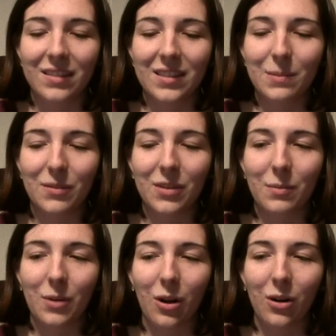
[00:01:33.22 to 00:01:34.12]
some of
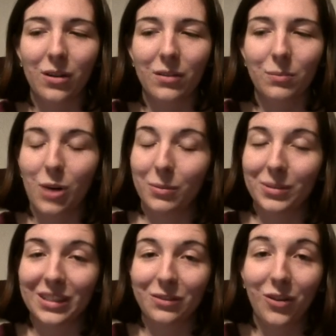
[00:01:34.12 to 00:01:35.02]
them are
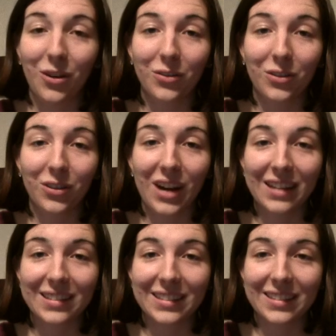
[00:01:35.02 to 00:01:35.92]
probably gonna fall through the
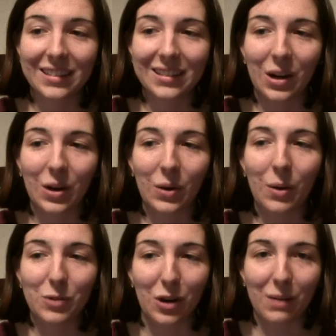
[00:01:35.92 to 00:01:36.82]
cracks, so
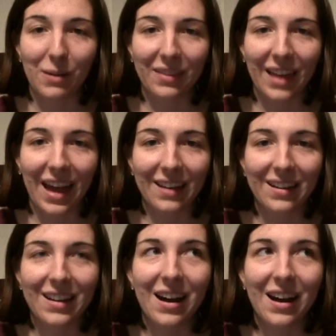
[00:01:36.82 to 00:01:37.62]
I'm sorry about that.